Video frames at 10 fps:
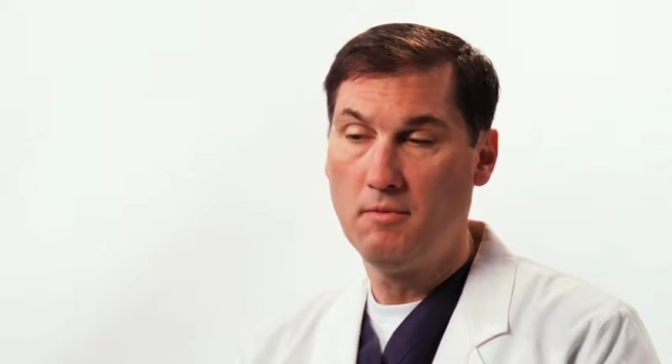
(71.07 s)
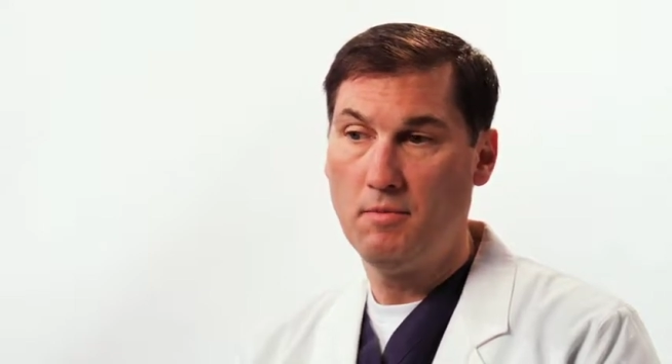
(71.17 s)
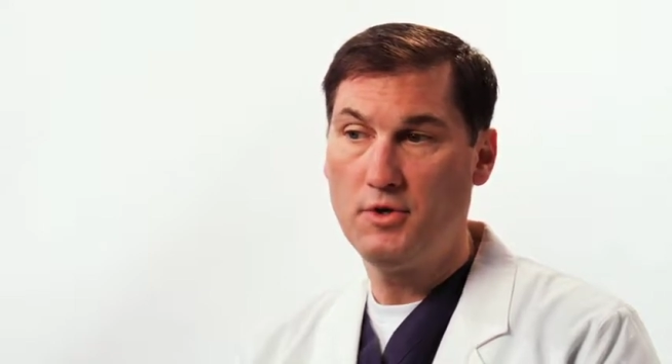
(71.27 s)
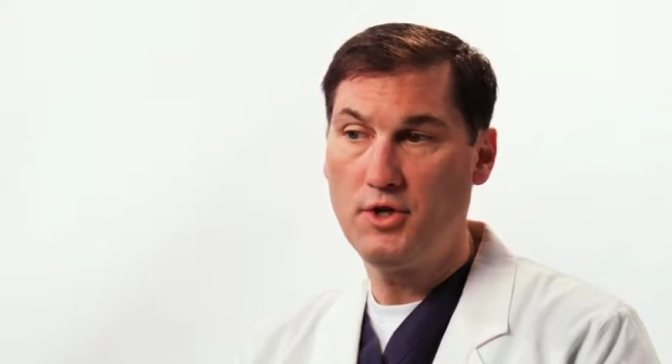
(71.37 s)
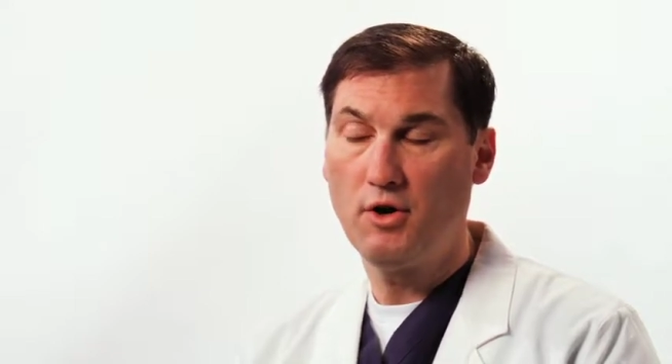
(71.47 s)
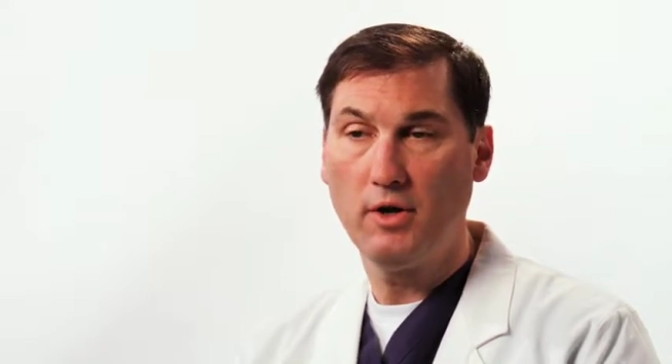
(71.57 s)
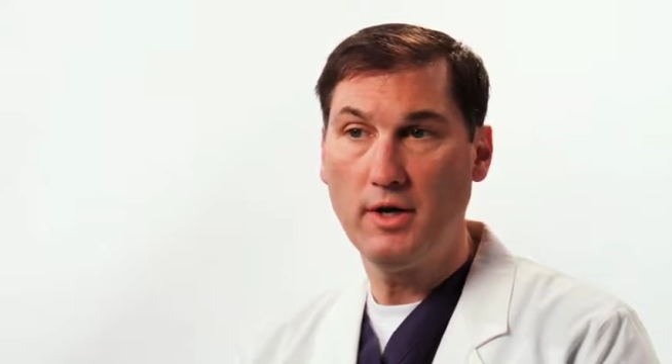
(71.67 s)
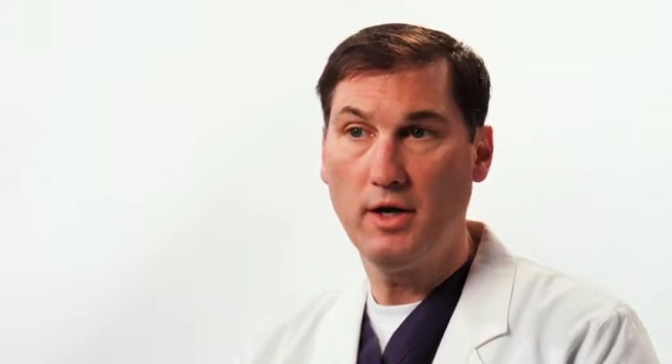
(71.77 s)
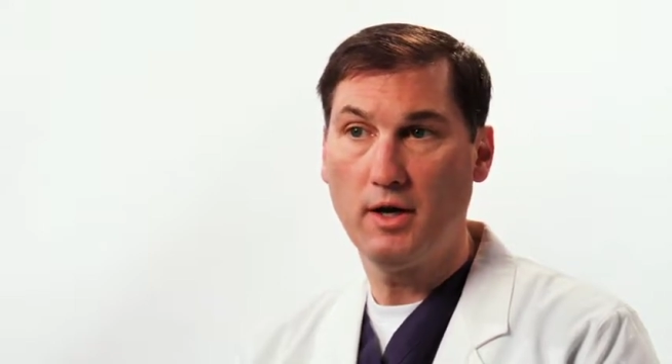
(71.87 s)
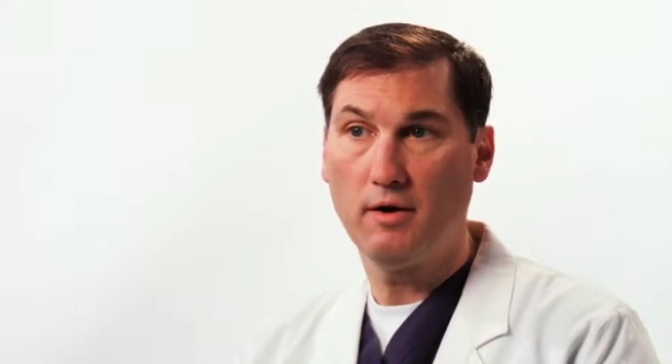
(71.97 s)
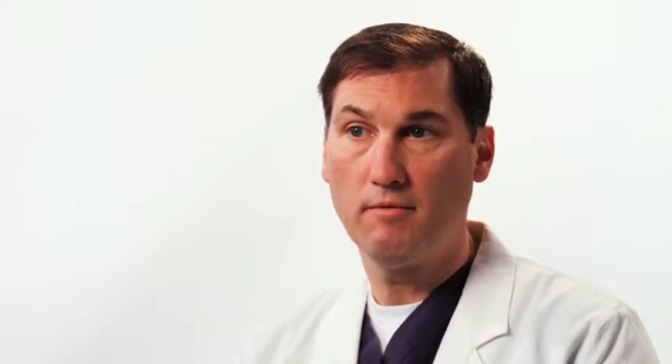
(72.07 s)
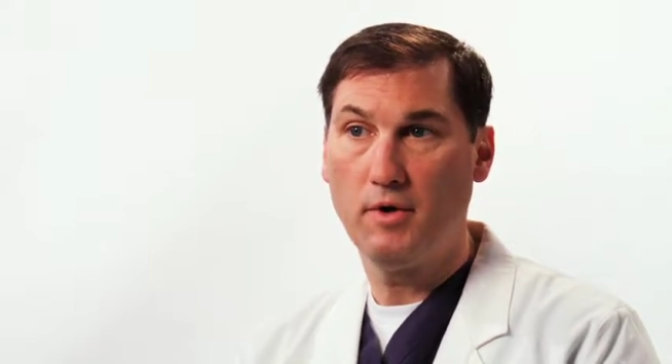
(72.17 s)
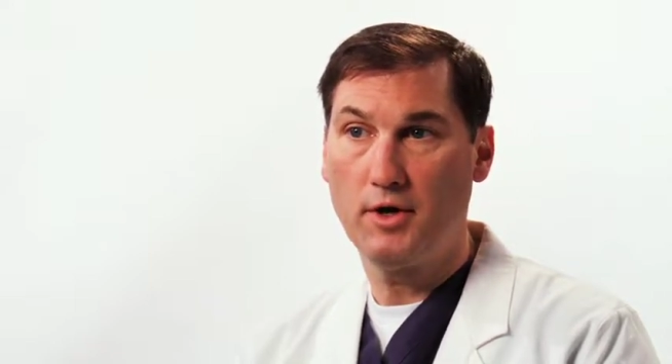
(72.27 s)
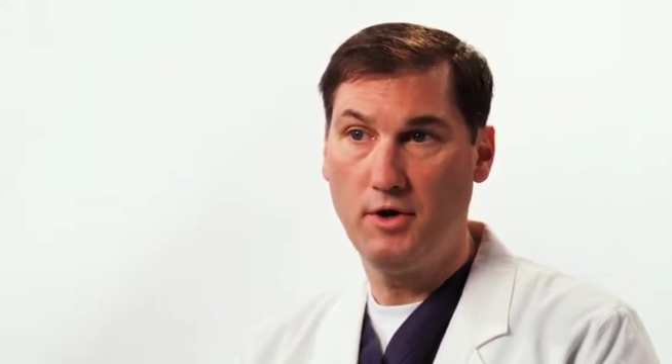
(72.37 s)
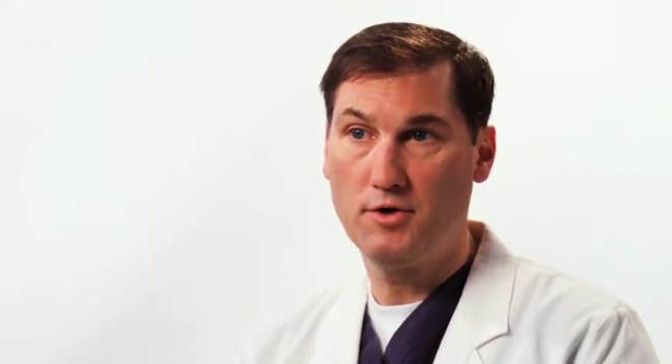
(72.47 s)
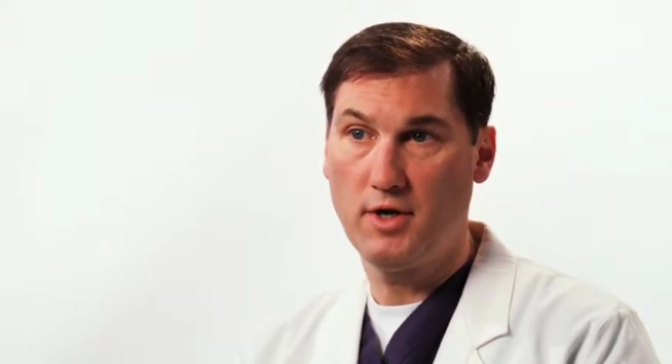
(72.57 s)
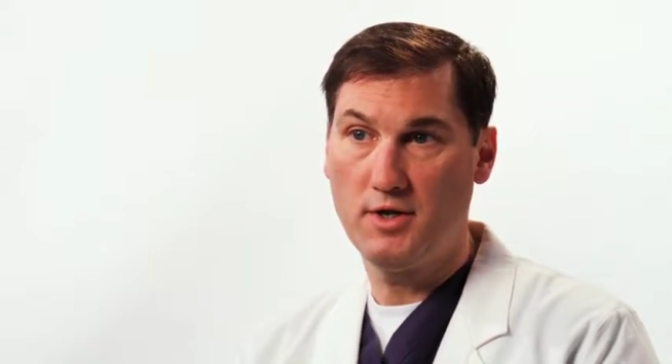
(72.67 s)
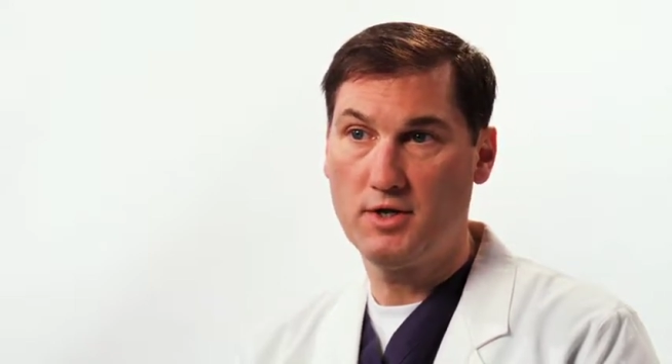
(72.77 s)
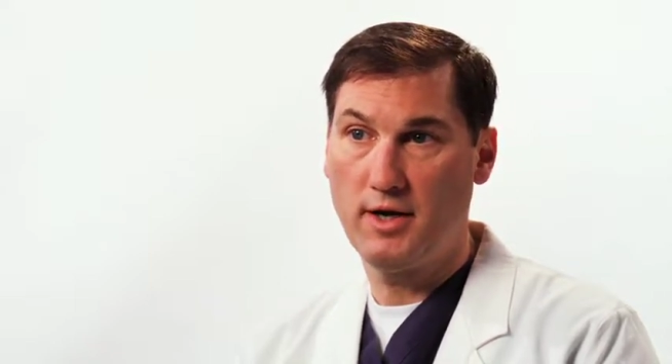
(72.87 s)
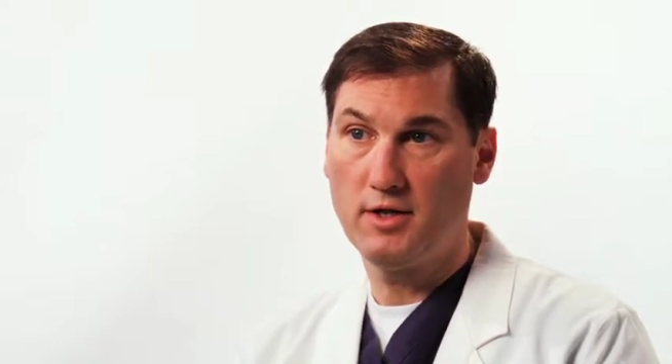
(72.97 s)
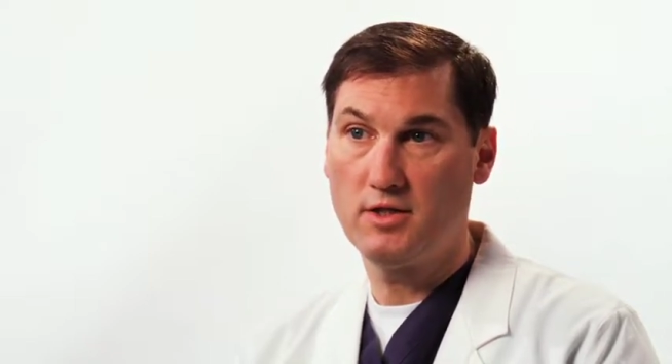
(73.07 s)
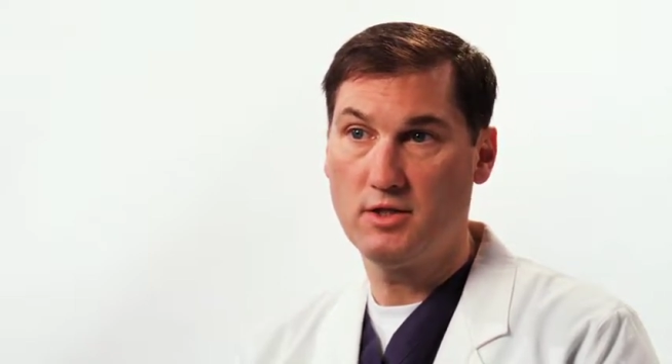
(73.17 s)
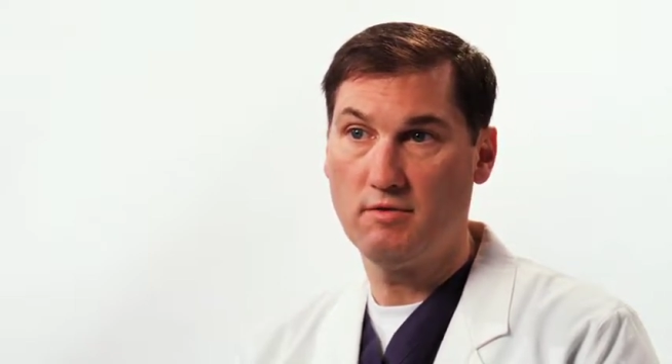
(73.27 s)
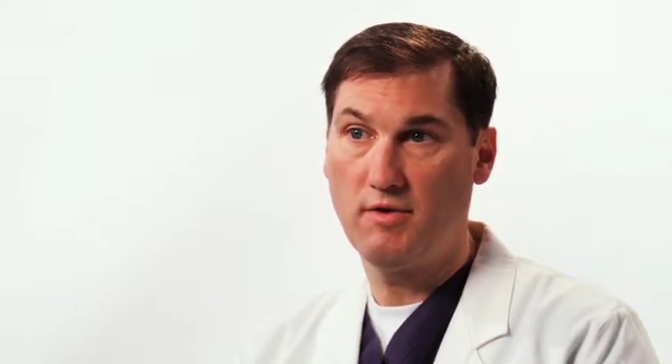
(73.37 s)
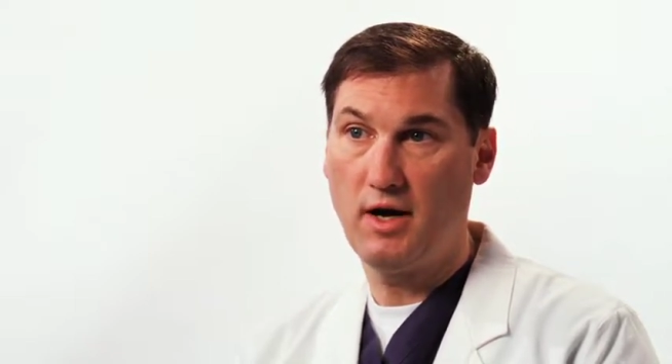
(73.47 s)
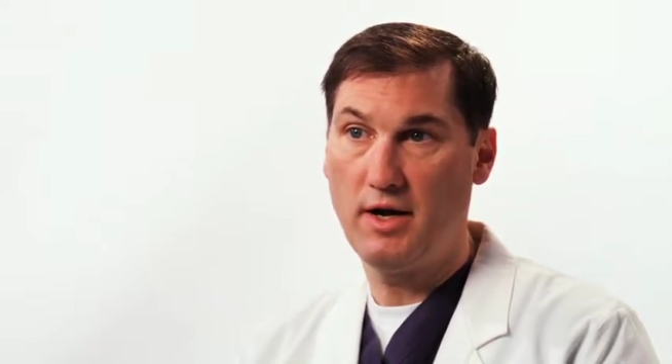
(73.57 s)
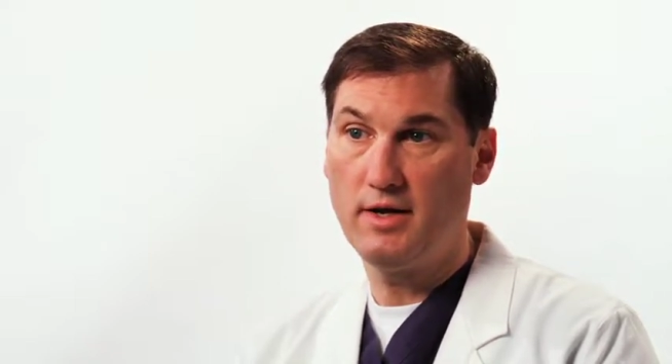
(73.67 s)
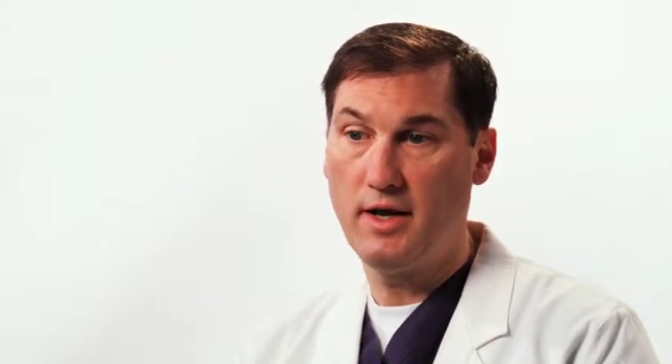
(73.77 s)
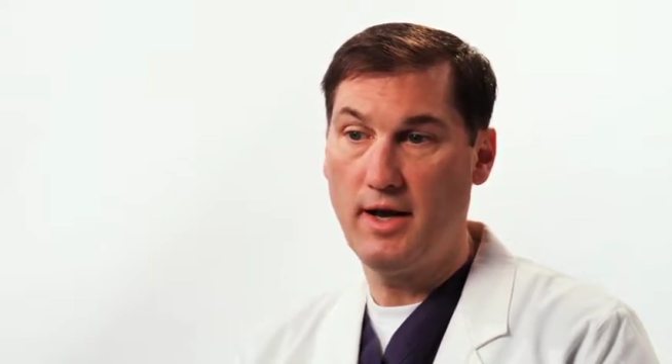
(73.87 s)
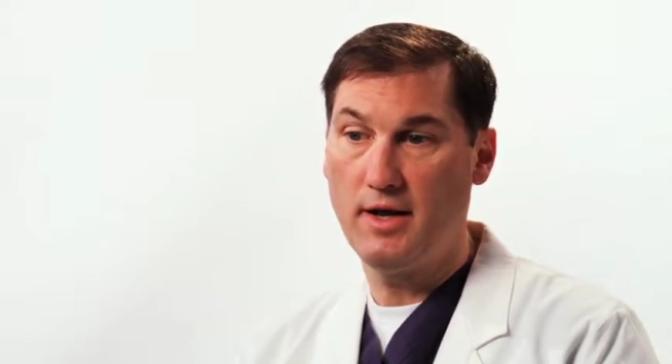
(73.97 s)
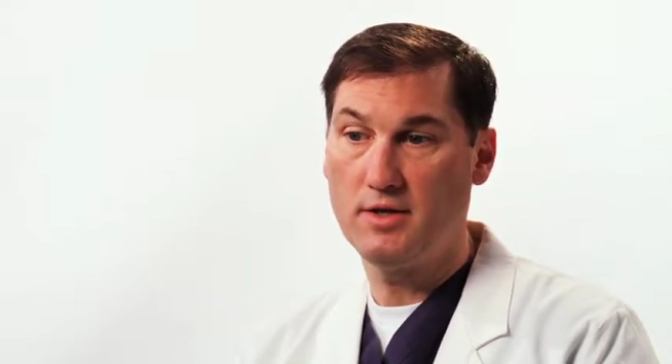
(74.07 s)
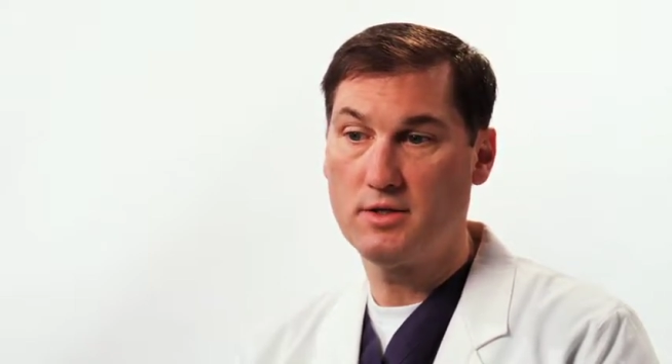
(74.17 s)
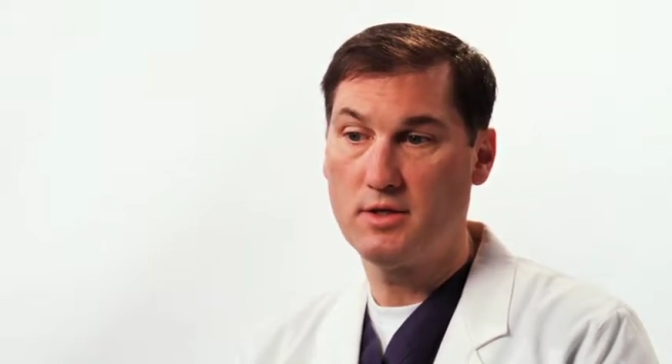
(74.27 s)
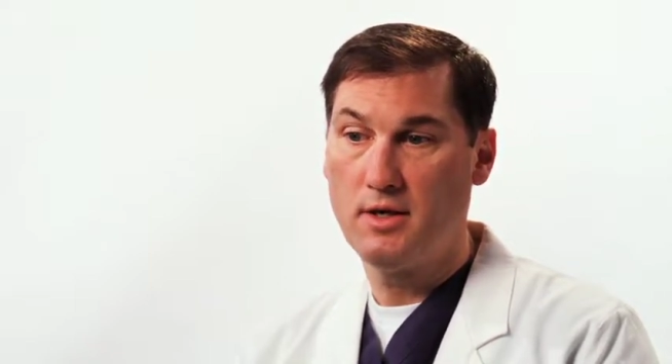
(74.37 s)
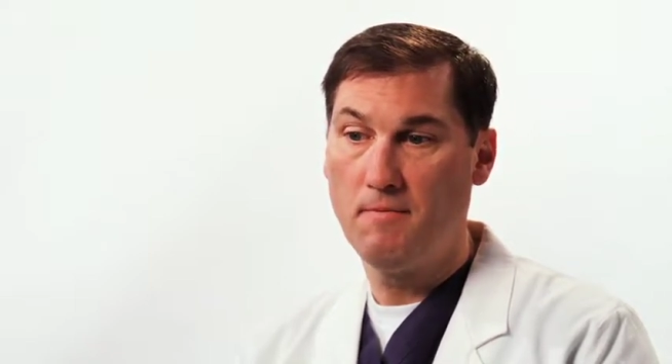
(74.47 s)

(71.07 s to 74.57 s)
But generally, acute sinusitis is defined as